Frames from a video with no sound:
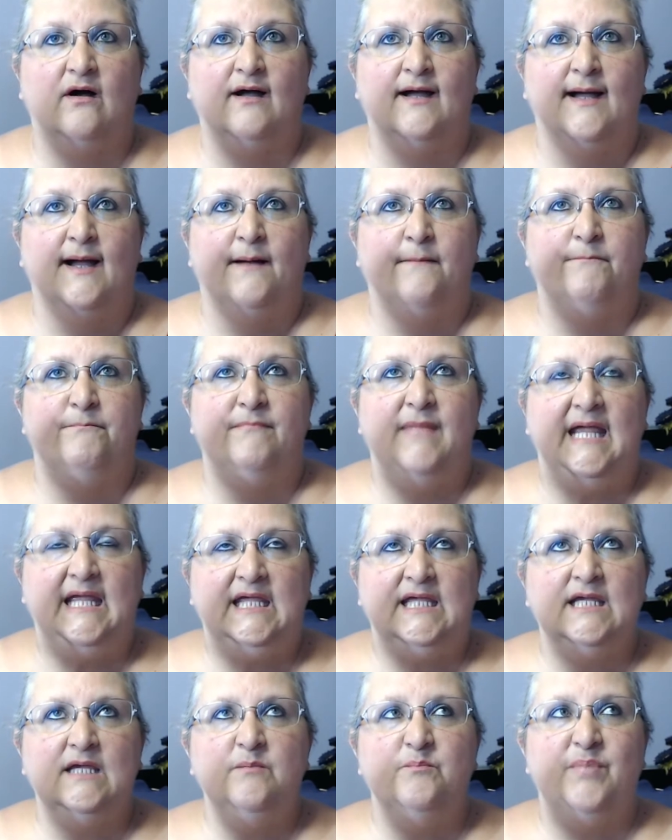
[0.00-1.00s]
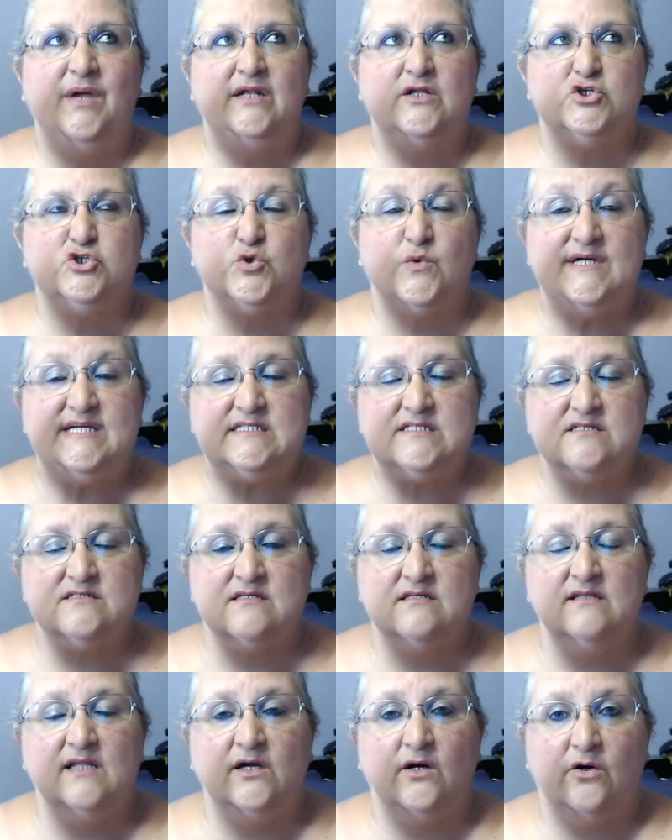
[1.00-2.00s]
making better choices
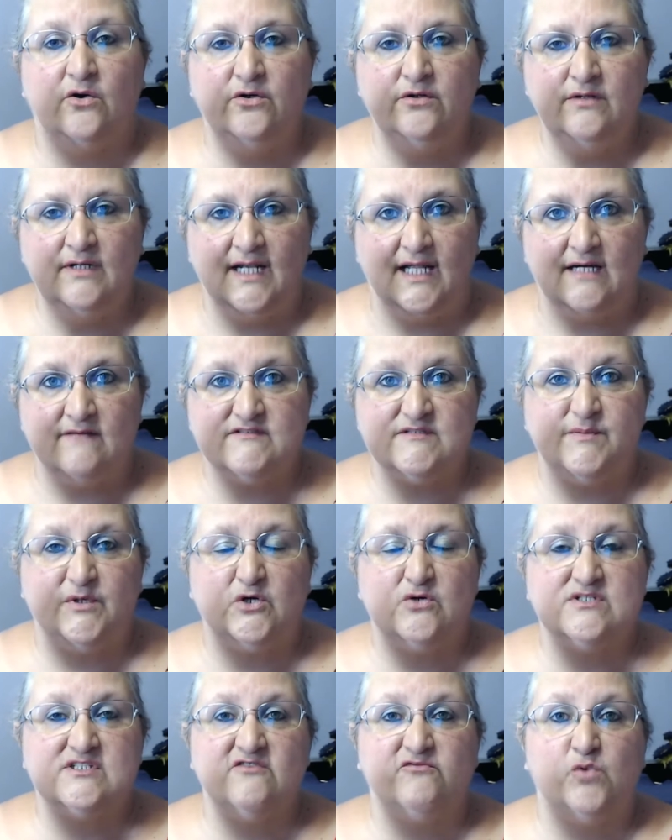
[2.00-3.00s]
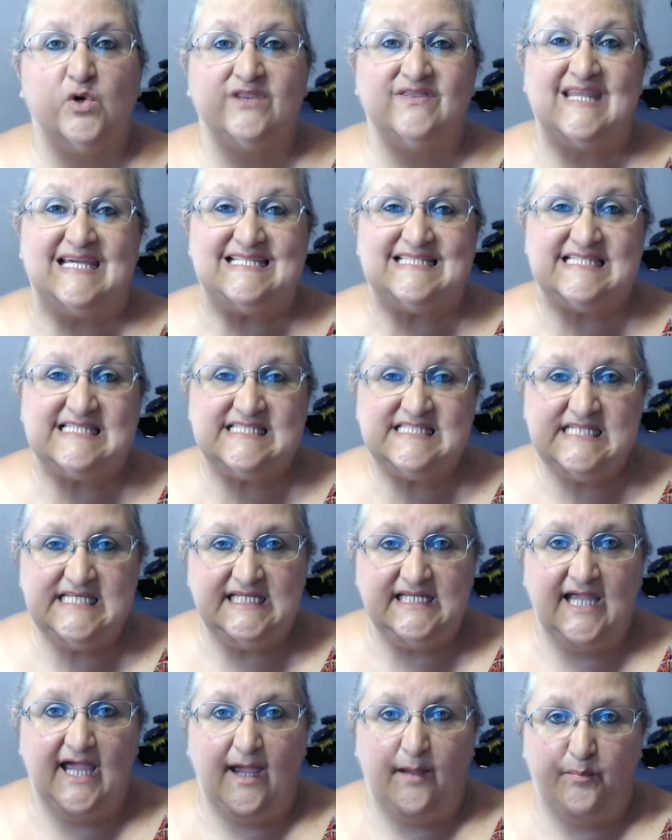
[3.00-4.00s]
in their own lives because of what they see
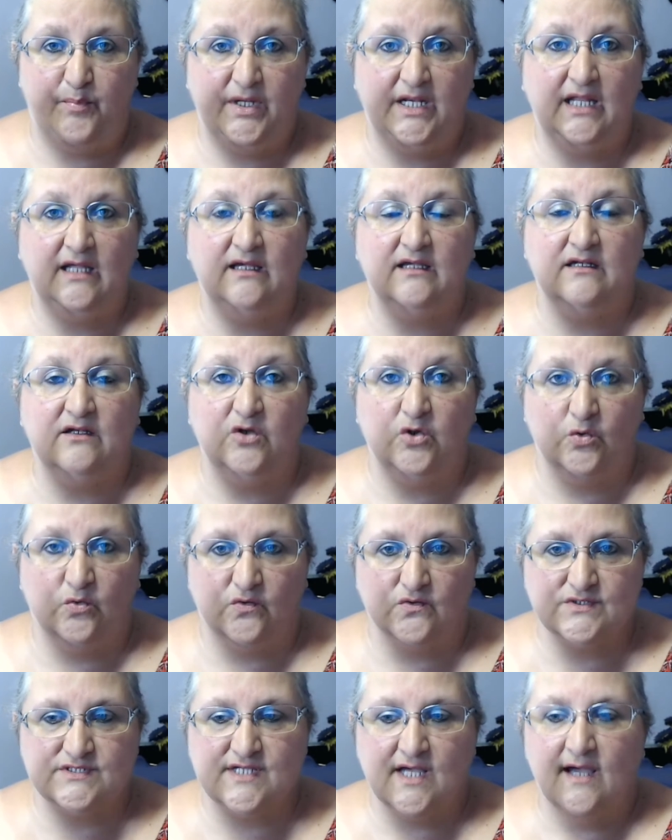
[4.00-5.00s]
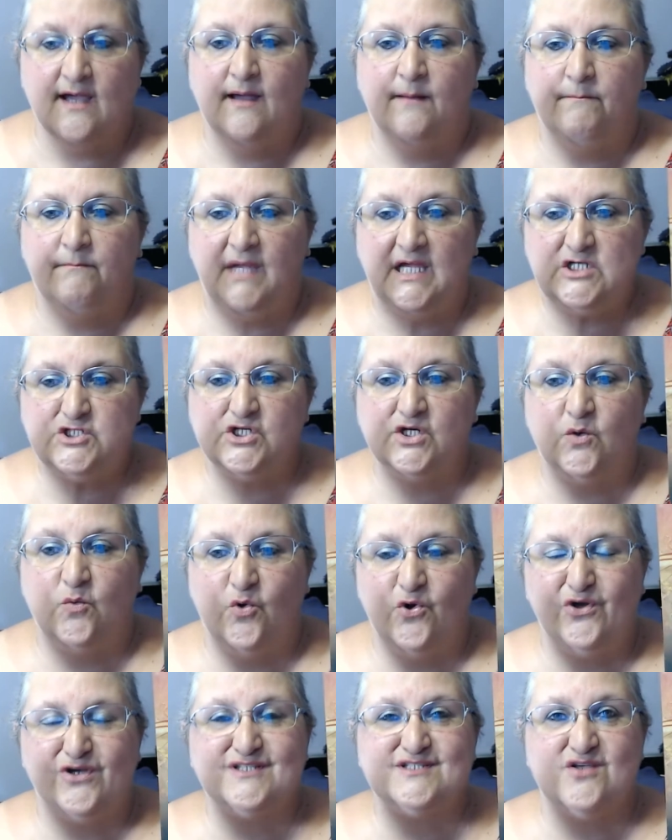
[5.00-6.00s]
happening in yours. Magic
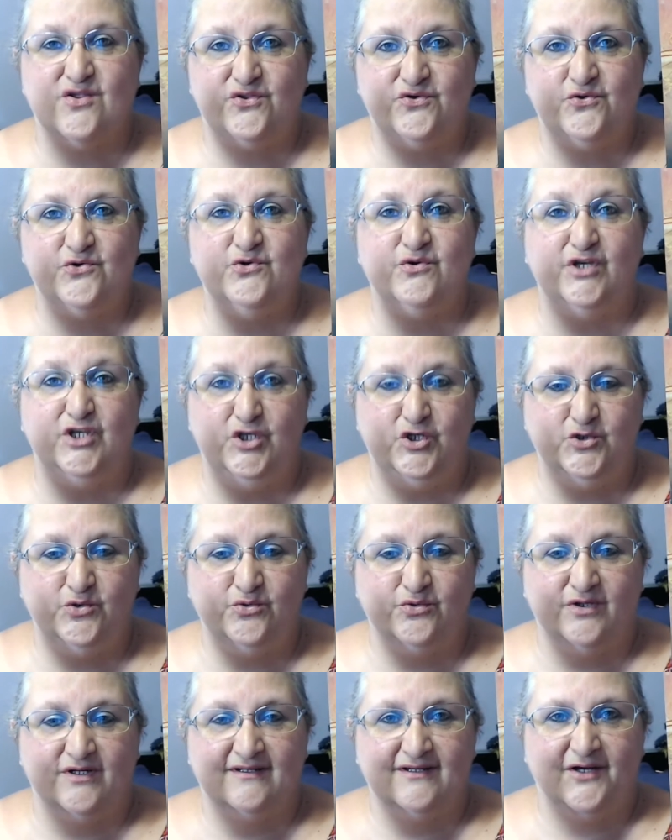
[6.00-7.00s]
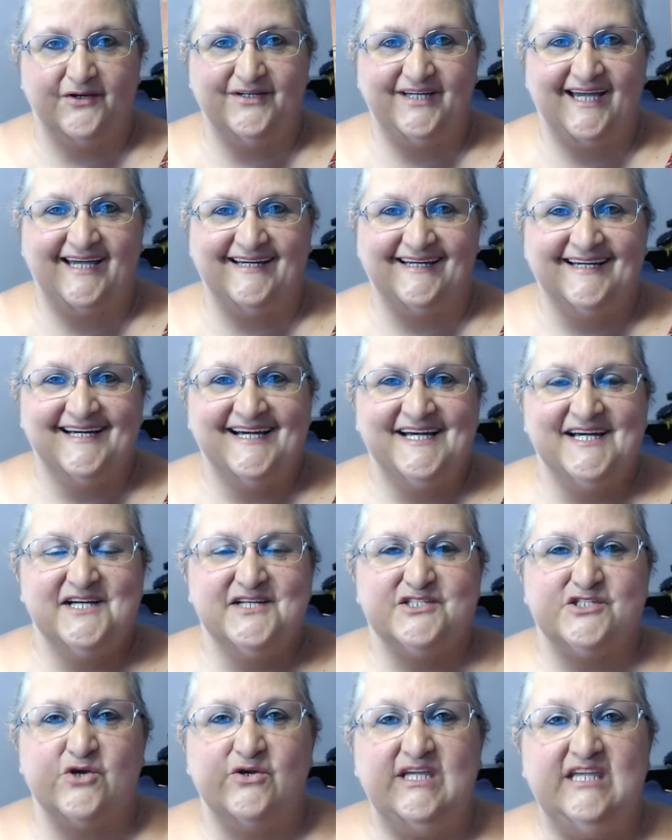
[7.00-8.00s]
works through you, okay?
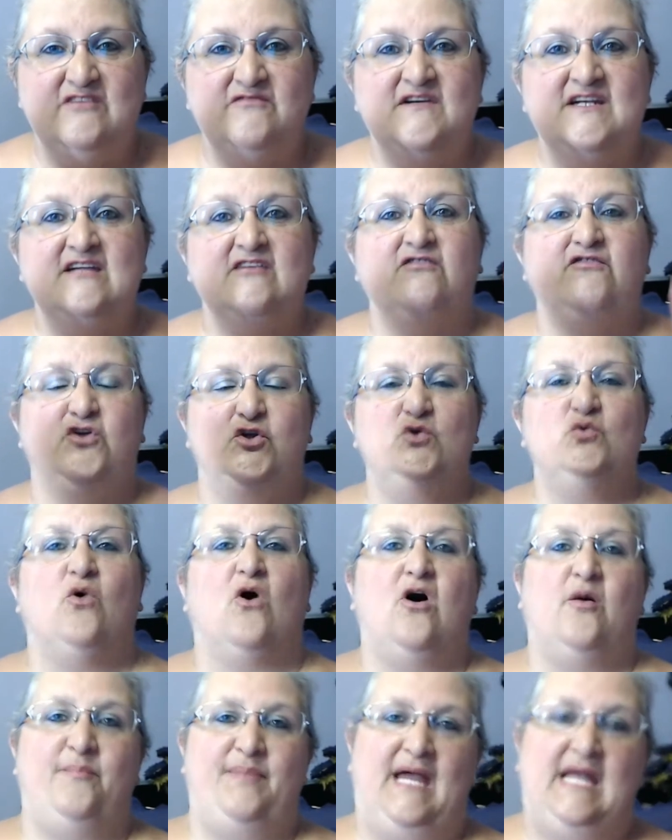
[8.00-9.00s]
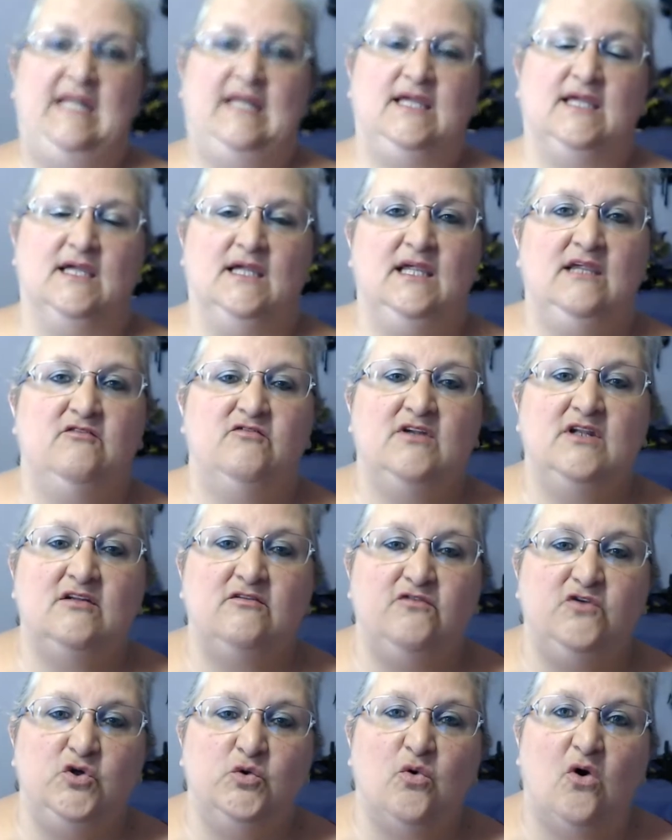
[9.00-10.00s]
So even if you are panicking, even if
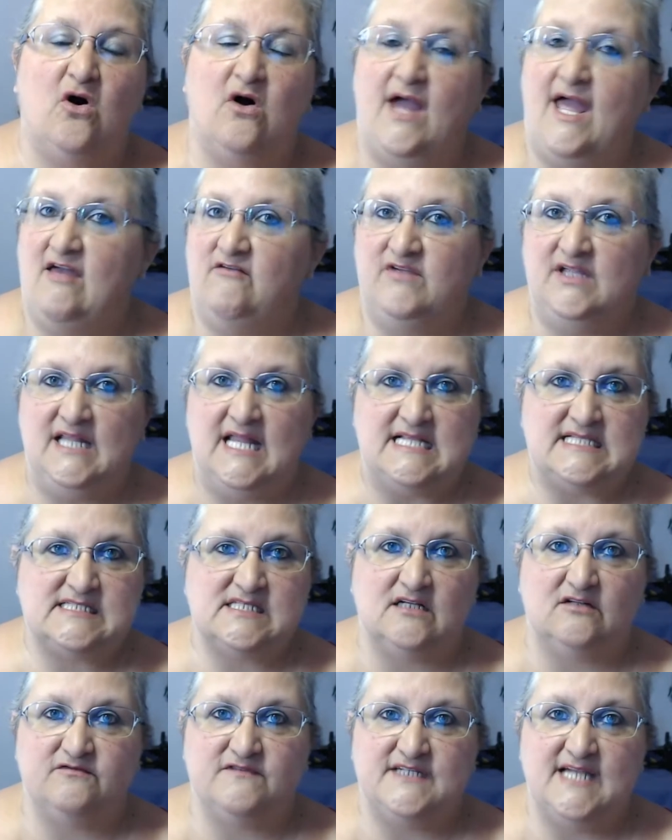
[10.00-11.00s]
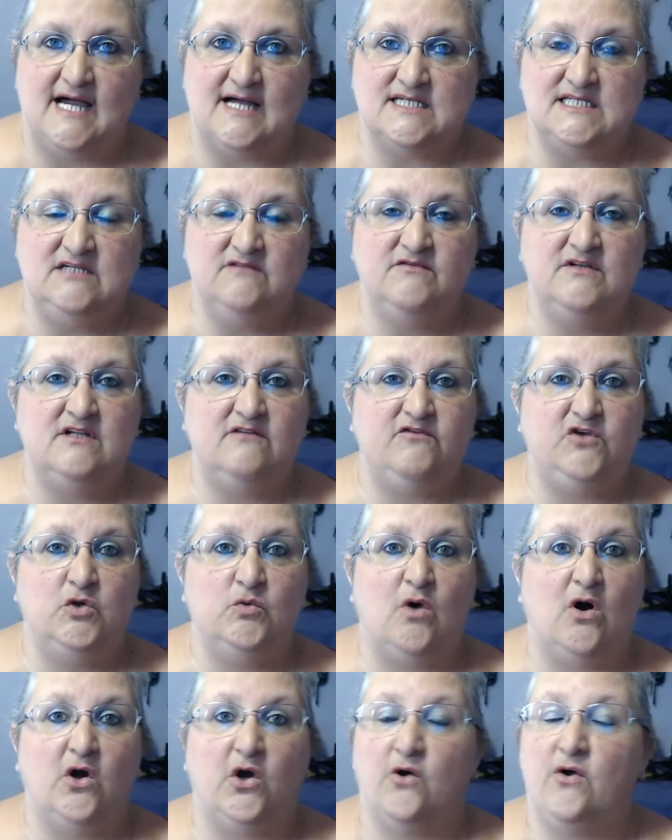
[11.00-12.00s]
you are having that self-doubt, even if you
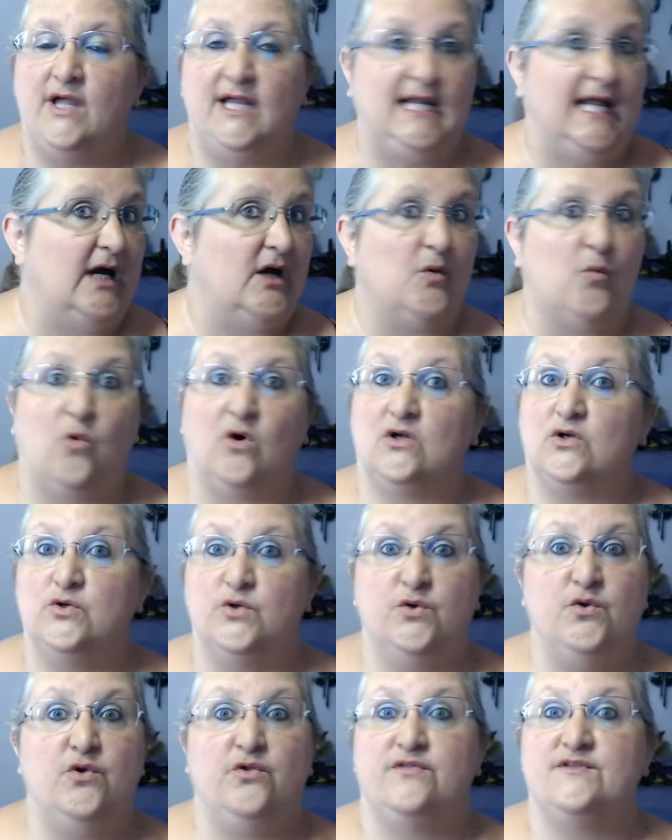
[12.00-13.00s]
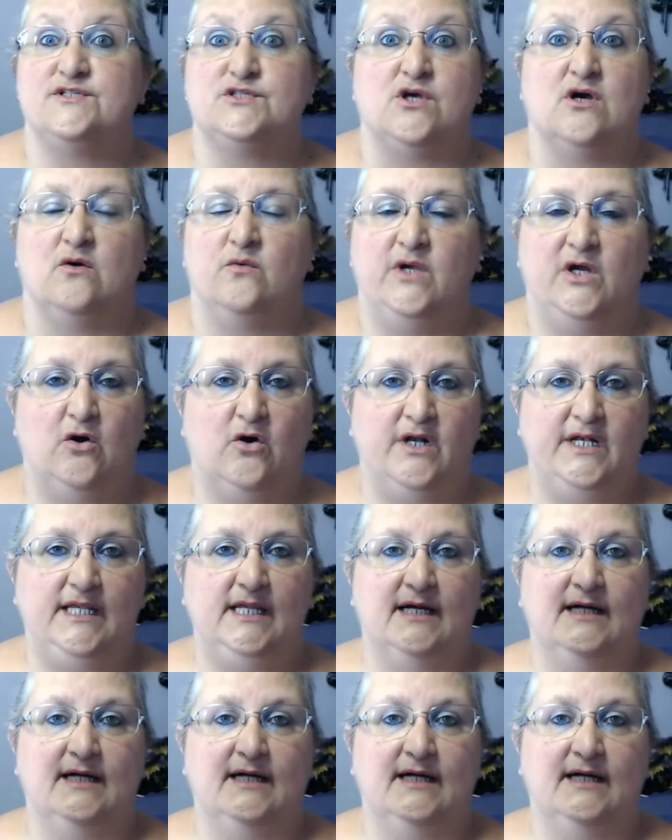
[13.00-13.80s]
are going like, what on earth is going on here?